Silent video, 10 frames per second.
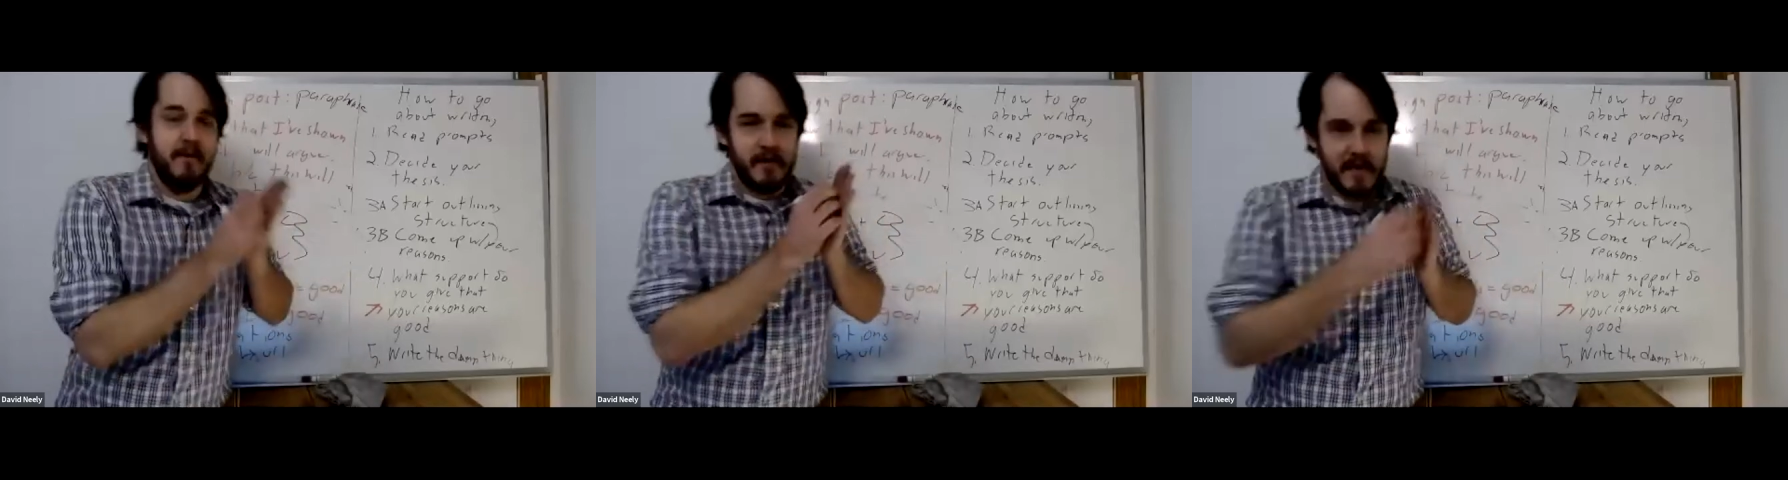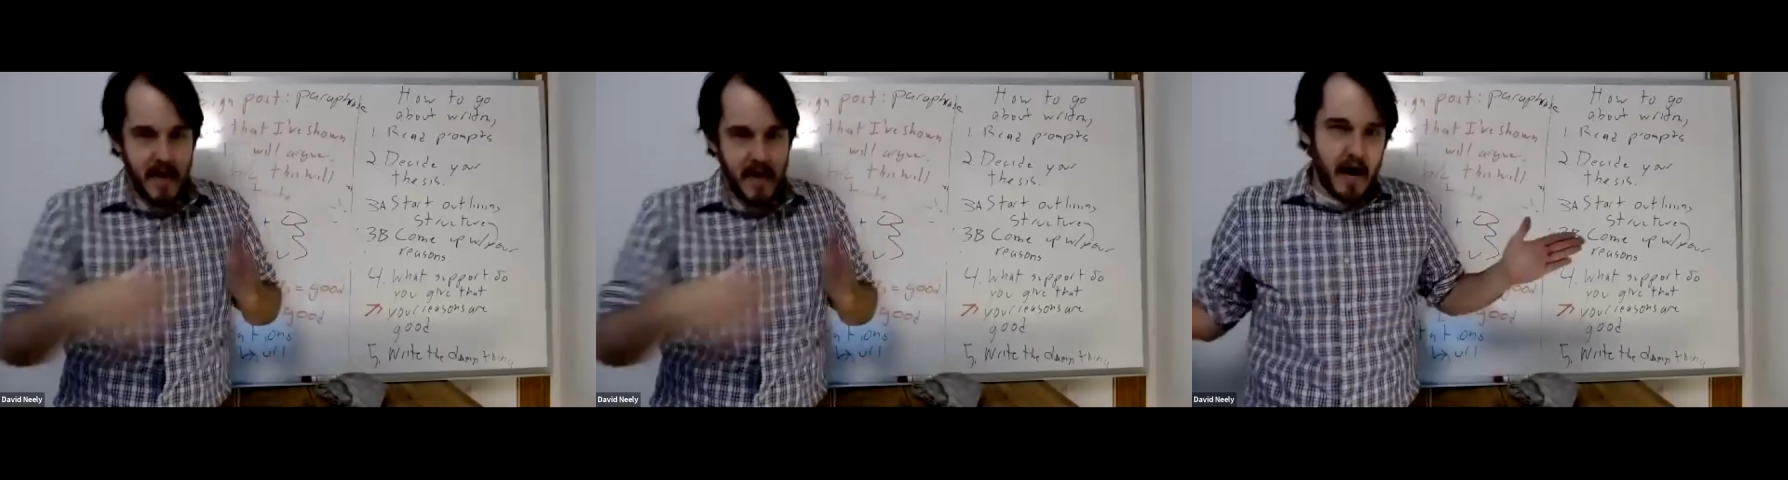
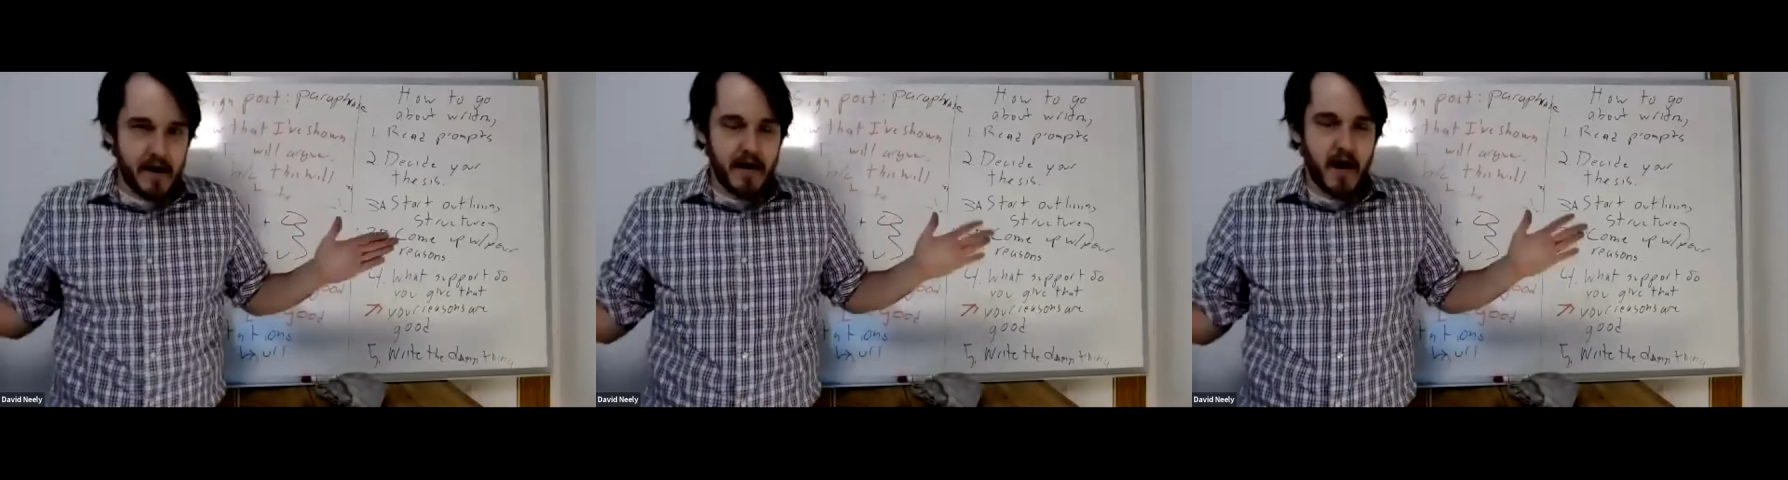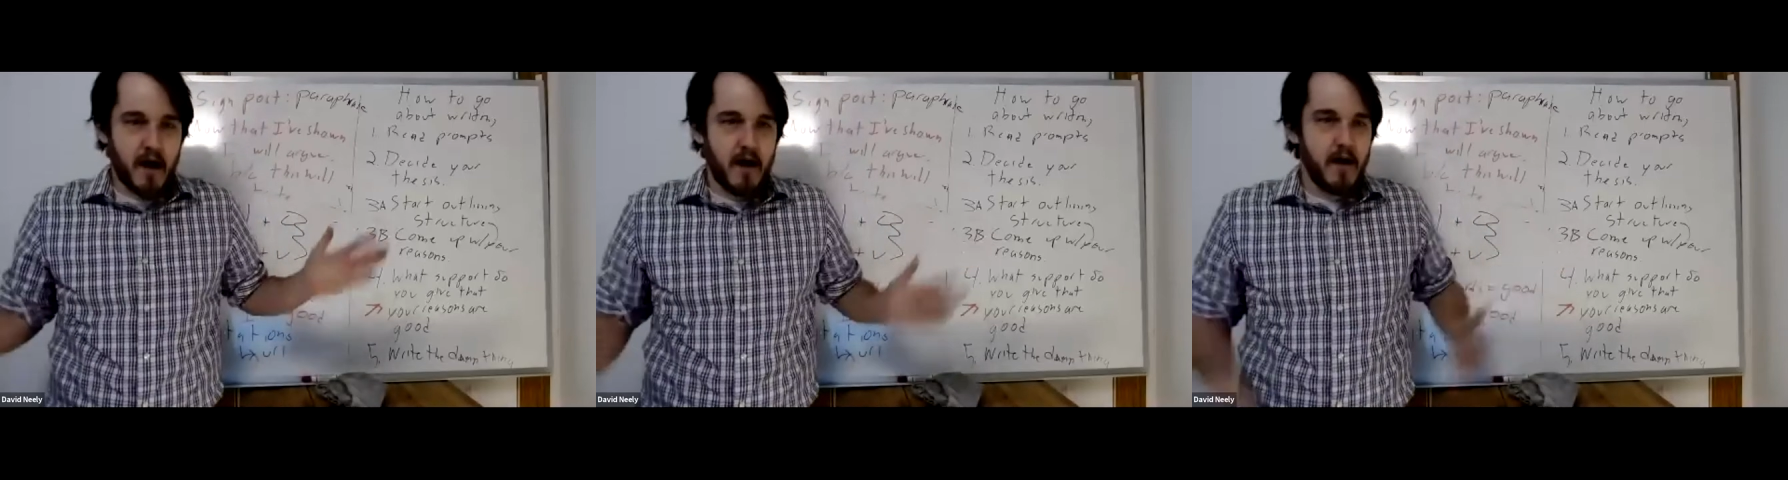yada, yada,
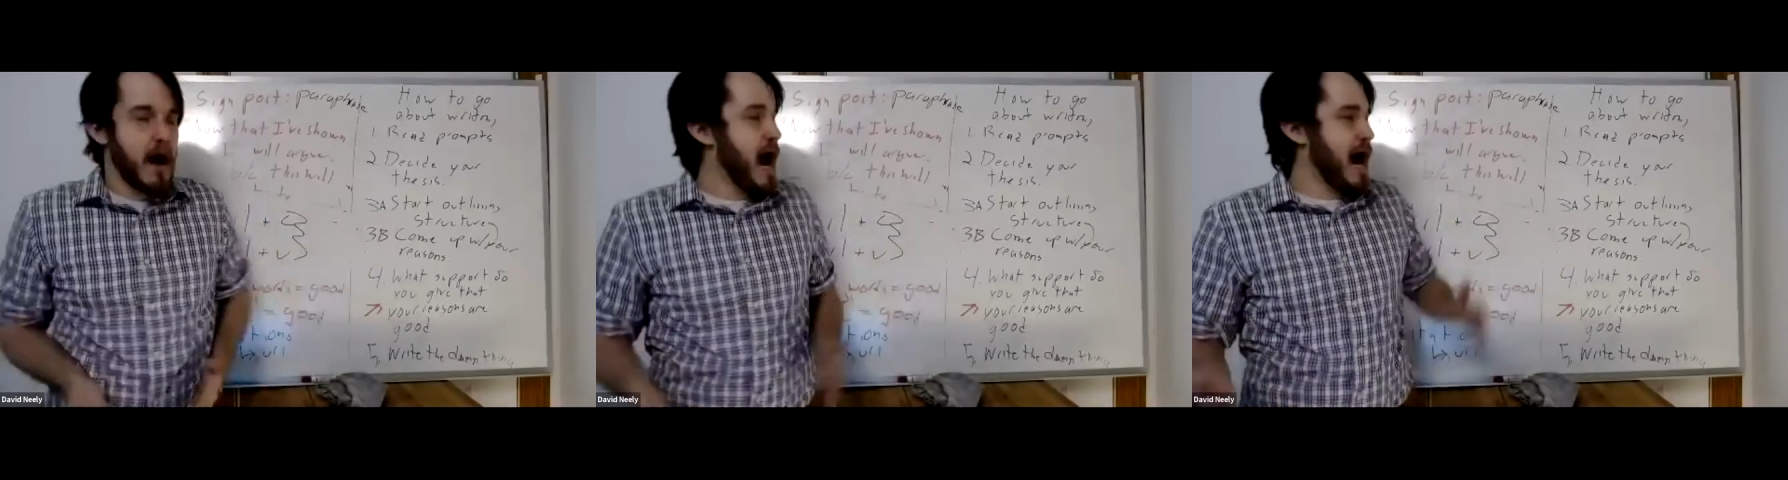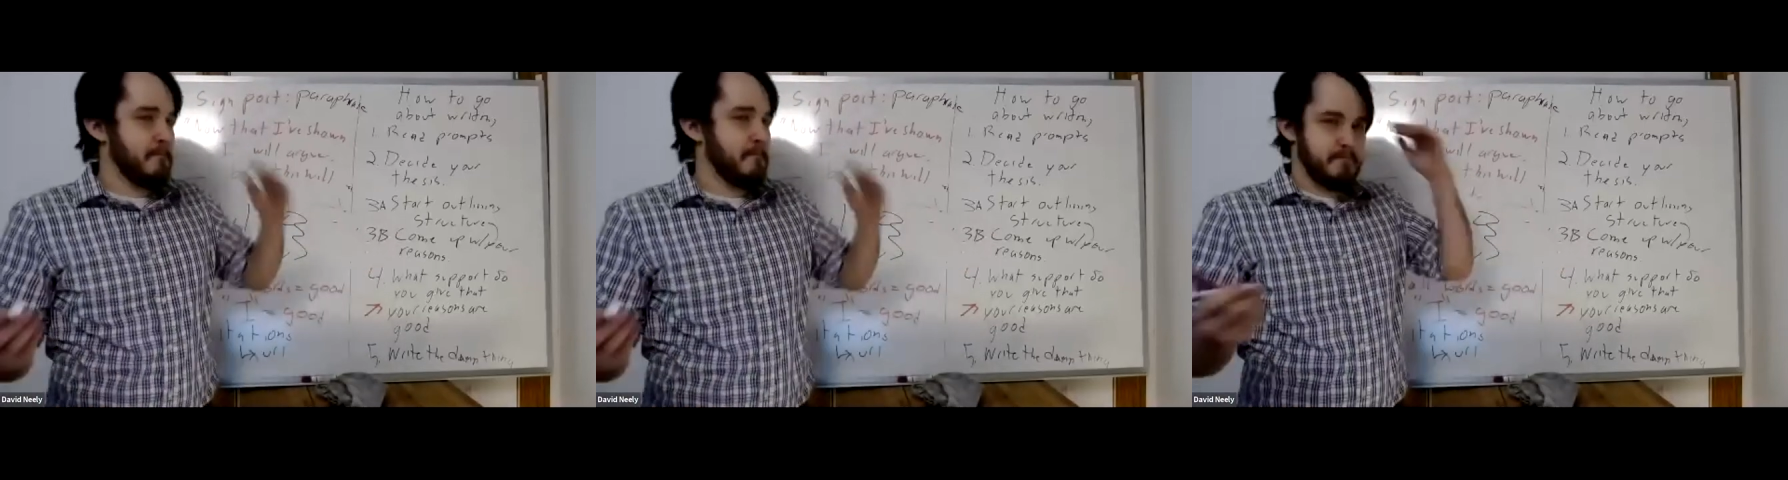
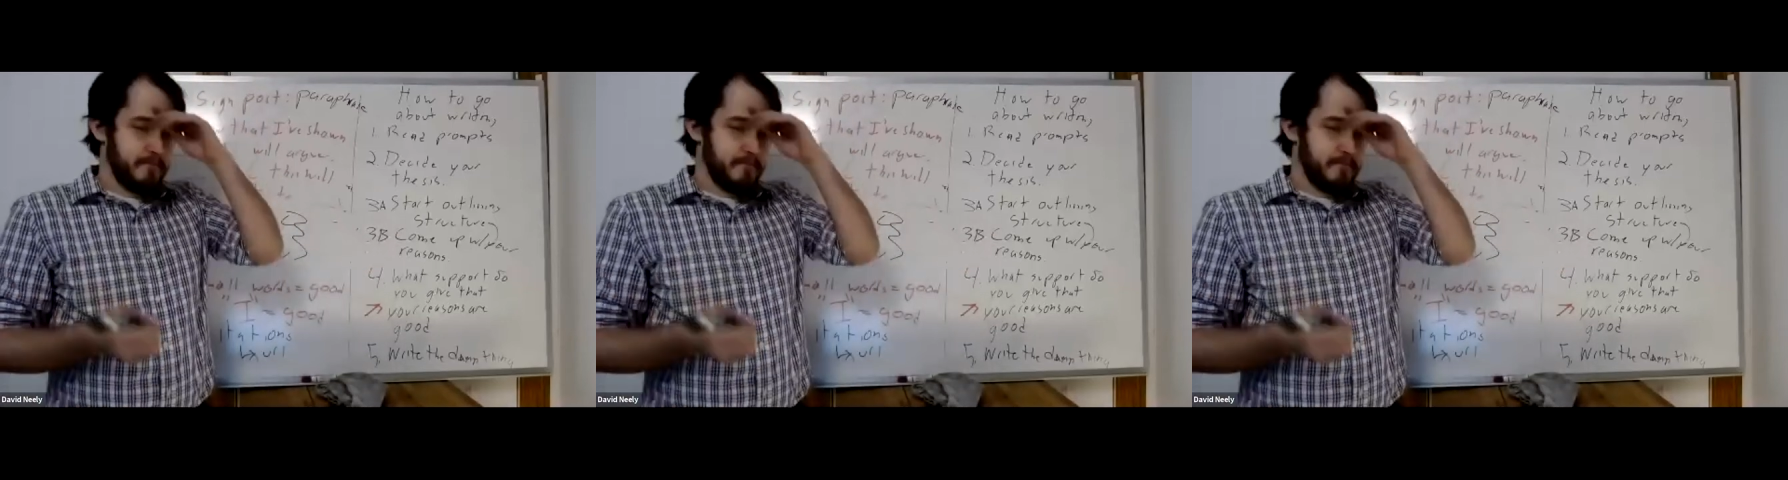yada.